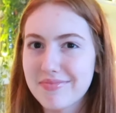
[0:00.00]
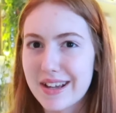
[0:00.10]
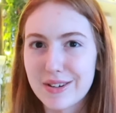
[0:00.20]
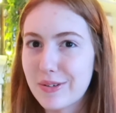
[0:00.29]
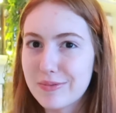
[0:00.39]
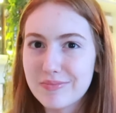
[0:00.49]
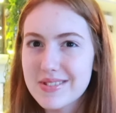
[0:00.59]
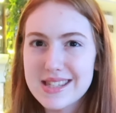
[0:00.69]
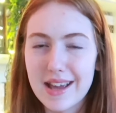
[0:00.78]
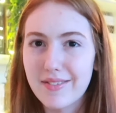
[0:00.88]
I don't know,
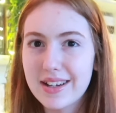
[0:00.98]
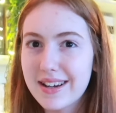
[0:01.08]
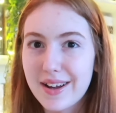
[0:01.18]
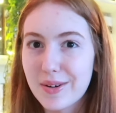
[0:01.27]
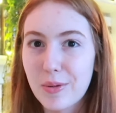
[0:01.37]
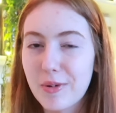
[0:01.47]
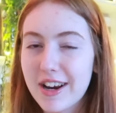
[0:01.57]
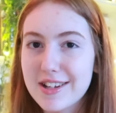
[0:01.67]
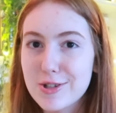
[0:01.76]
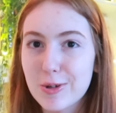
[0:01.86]
7. I don't know what
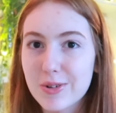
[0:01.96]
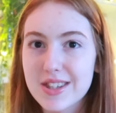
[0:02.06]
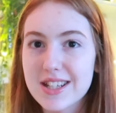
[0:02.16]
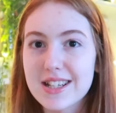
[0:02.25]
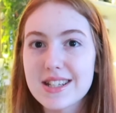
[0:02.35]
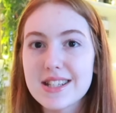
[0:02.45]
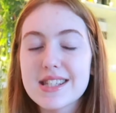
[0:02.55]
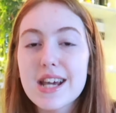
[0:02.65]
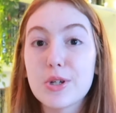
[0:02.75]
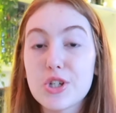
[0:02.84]
age you go to the
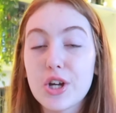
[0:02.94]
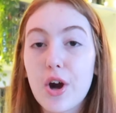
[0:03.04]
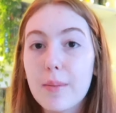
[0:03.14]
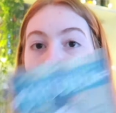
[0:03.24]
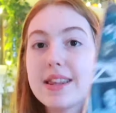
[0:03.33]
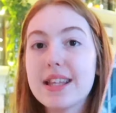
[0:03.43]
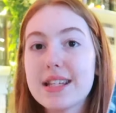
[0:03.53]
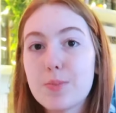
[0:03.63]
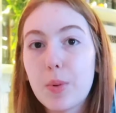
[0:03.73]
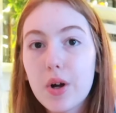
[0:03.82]
dentist. But she got me
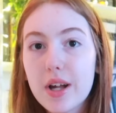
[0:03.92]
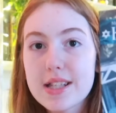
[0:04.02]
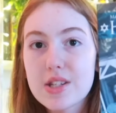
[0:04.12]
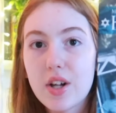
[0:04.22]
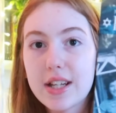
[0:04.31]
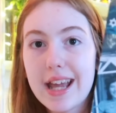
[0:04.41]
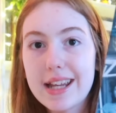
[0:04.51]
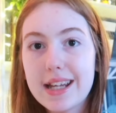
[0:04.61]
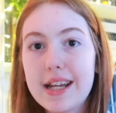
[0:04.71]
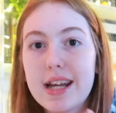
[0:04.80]
this book. It's called
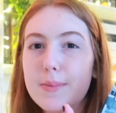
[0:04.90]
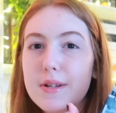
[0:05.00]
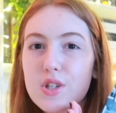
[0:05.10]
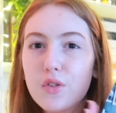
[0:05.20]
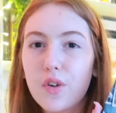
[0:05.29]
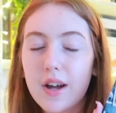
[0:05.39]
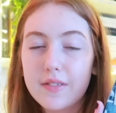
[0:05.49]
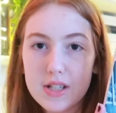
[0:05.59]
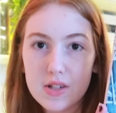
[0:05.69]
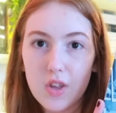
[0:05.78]
Hidden. It's about
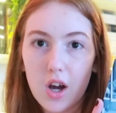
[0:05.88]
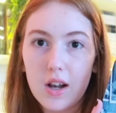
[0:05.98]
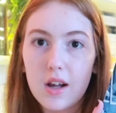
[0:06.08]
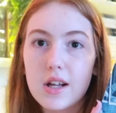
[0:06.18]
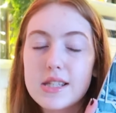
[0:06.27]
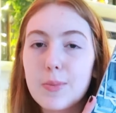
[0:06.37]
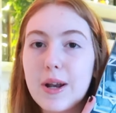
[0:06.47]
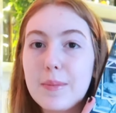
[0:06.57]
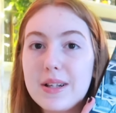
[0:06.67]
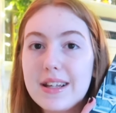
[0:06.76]
survivors of the Holocaust,
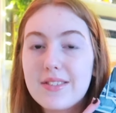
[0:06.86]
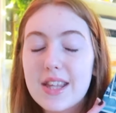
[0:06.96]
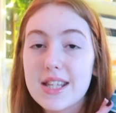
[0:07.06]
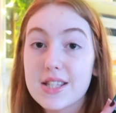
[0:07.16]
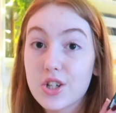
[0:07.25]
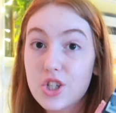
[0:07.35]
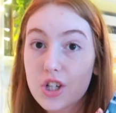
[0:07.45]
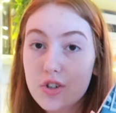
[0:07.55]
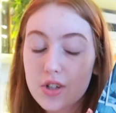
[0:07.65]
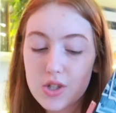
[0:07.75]
but I believe that these are
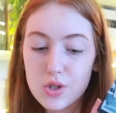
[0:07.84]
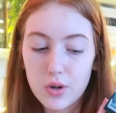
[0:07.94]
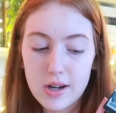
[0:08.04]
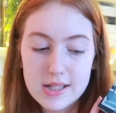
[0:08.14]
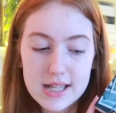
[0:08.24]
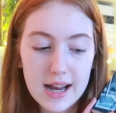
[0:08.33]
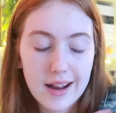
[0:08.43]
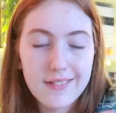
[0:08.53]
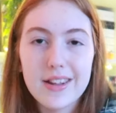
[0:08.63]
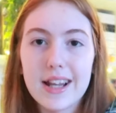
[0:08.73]
children's stories, and
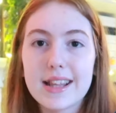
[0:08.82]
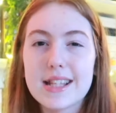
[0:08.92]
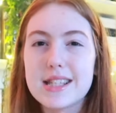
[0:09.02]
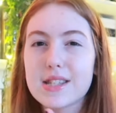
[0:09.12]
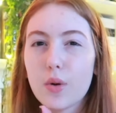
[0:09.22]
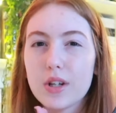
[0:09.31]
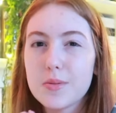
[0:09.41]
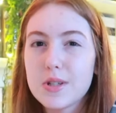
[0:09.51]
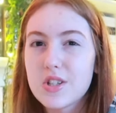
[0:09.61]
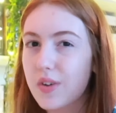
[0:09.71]
I feel like this is going
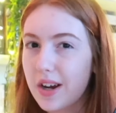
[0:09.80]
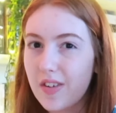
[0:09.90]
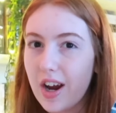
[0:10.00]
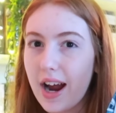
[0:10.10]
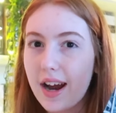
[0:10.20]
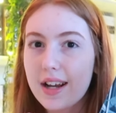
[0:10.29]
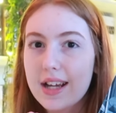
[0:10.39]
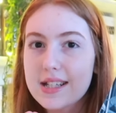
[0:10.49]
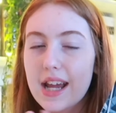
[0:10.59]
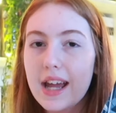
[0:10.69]
to be just very hard
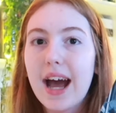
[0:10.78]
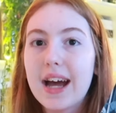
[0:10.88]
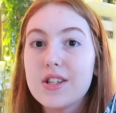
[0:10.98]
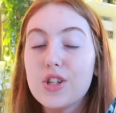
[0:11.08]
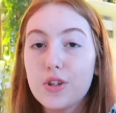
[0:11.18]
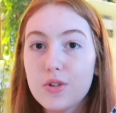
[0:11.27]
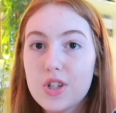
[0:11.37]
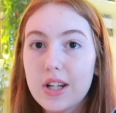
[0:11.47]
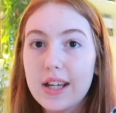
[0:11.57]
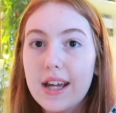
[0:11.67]
hitting. And
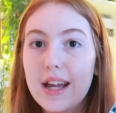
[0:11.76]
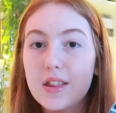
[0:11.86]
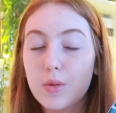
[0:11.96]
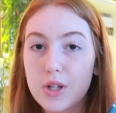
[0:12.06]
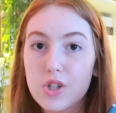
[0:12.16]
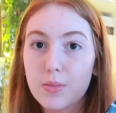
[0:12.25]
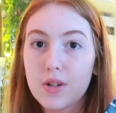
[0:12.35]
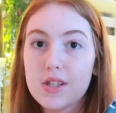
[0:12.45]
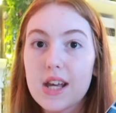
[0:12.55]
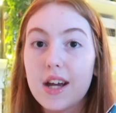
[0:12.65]
usually in the winter
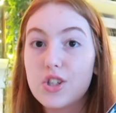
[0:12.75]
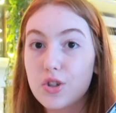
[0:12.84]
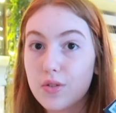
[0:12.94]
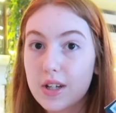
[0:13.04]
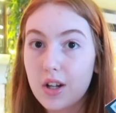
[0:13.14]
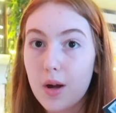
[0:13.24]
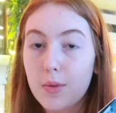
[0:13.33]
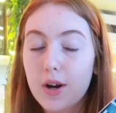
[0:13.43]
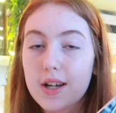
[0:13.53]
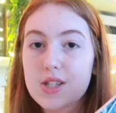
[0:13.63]
months I do read a lot
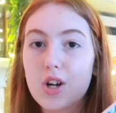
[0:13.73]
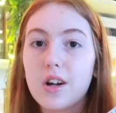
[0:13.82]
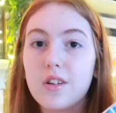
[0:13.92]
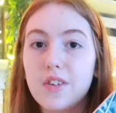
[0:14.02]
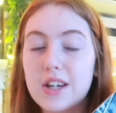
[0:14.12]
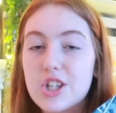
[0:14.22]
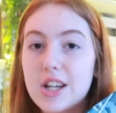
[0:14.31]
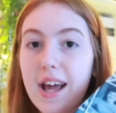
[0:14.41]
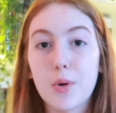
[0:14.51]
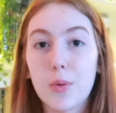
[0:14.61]
more historical
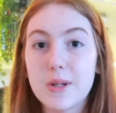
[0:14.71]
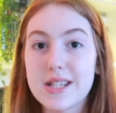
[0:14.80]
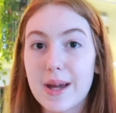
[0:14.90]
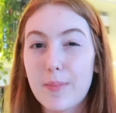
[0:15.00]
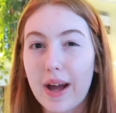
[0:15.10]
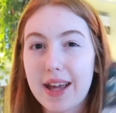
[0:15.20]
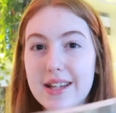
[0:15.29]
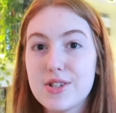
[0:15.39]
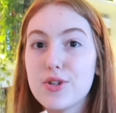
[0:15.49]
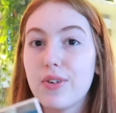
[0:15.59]
fiction. I'm hoping to get back
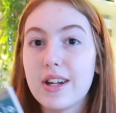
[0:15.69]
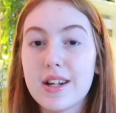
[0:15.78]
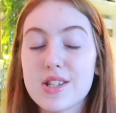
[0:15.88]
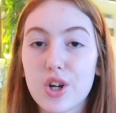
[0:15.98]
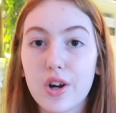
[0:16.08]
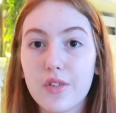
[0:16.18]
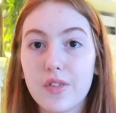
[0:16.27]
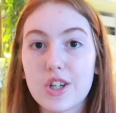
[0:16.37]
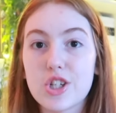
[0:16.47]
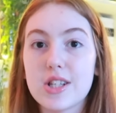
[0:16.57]
into reading historical
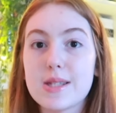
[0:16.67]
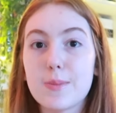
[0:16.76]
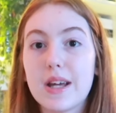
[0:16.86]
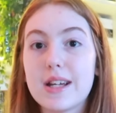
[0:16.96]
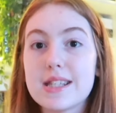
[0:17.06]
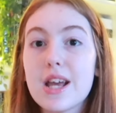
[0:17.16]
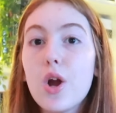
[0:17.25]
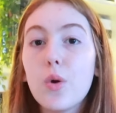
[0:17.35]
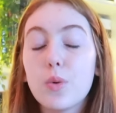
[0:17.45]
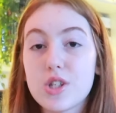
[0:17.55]
fictions because
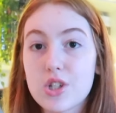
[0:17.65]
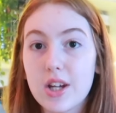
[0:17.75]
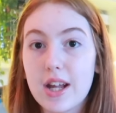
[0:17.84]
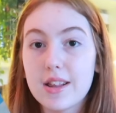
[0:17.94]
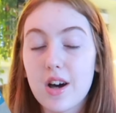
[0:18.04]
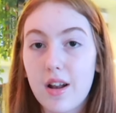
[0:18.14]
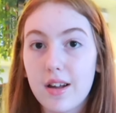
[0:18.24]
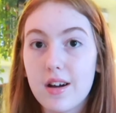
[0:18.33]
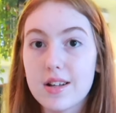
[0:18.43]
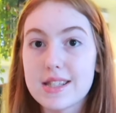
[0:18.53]
we're studying the
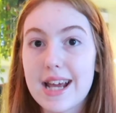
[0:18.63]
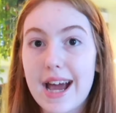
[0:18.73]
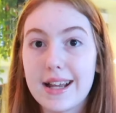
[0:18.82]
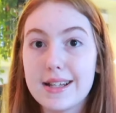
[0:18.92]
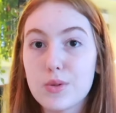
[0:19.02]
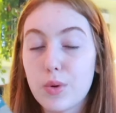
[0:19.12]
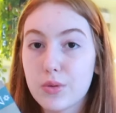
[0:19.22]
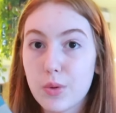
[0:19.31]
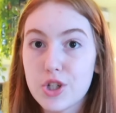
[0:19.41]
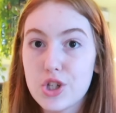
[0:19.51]
Holocaust and
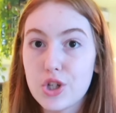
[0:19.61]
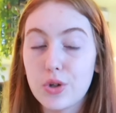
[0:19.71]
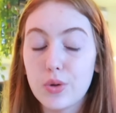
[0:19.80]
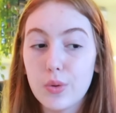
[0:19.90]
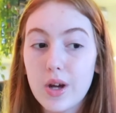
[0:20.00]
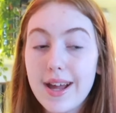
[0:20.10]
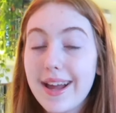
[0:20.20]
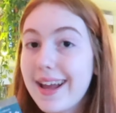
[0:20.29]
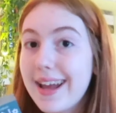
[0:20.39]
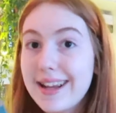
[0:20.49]
World War II
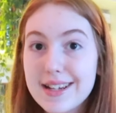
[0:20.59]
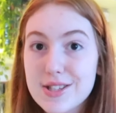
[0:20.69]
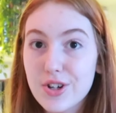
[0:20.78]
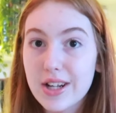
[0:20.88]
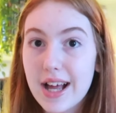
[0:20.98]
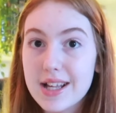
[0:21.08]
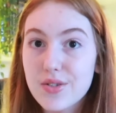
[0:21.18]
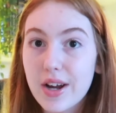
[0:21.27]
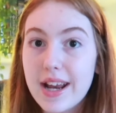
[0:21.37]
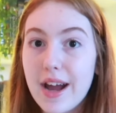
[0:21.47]
in history
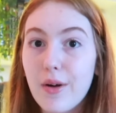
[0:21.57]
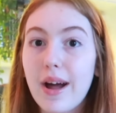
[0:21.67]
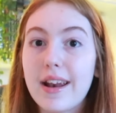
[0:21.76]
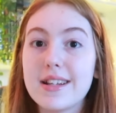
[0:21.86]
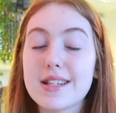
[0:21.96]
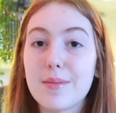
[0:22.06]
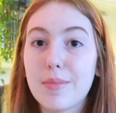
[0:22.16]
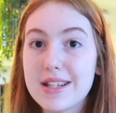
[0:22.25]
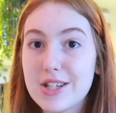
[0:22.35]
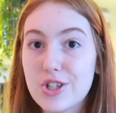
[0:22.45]
class right now, and
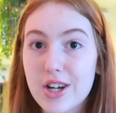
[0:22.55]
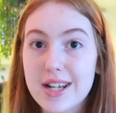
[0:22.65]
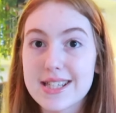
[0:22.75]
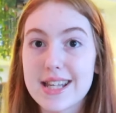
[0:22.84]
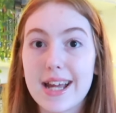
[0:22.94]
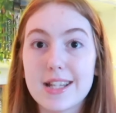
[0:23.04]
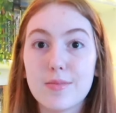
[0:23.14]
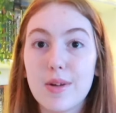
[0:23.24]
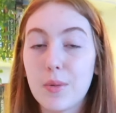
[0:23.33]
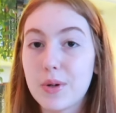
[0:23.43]
my teacher has said
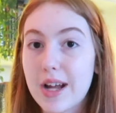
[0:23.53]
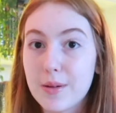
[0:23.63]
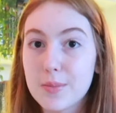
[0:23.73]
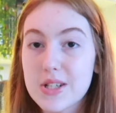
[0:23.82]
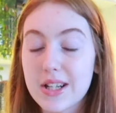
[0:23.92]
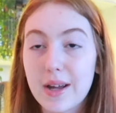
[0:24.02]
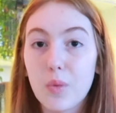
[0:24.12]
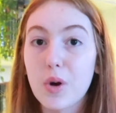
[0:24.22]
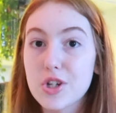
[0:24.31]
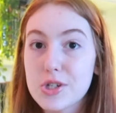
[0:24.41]
it would help to
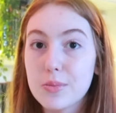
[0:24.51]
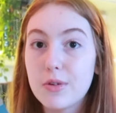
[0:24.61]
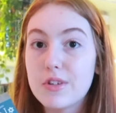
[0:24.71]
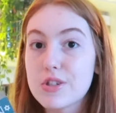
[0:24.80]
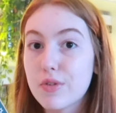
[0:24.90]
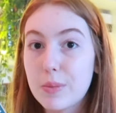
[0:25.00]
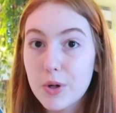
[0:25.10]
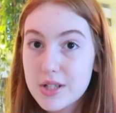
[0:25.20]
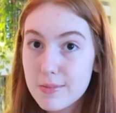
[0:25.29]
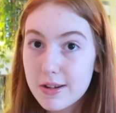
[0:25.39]
like watch some movies and read
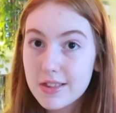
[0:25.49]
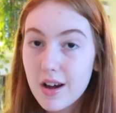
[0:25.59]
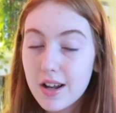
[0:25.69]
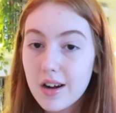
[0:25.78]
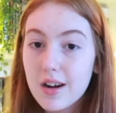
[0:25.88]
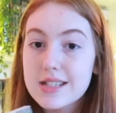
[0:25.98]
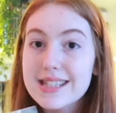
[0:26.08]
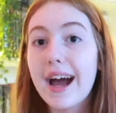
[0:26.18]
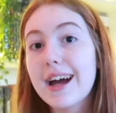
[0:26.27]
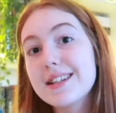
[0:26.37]
books about the
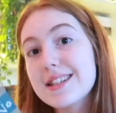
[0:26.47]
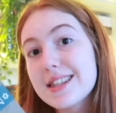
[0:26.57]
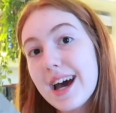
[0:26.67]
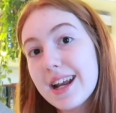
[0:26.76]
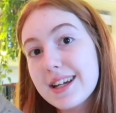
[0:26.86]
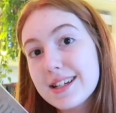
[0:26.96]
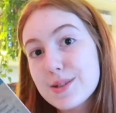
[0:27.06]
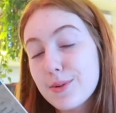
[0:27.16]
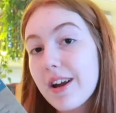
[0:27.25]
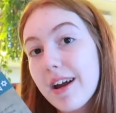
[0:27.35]
Holocaust, and that
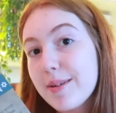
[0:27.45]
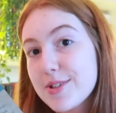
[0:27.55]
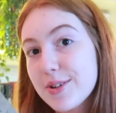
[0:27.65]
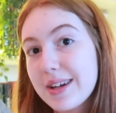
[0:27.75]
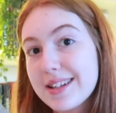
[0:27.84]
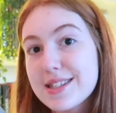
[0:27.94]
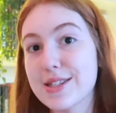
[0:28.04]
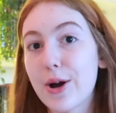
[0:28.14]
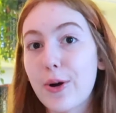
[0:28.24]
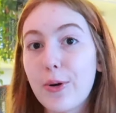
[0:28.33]
is what I am doing,
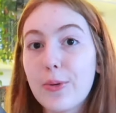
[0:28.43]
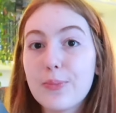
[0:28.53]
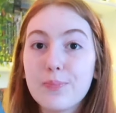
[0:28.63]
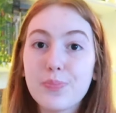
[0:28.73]
so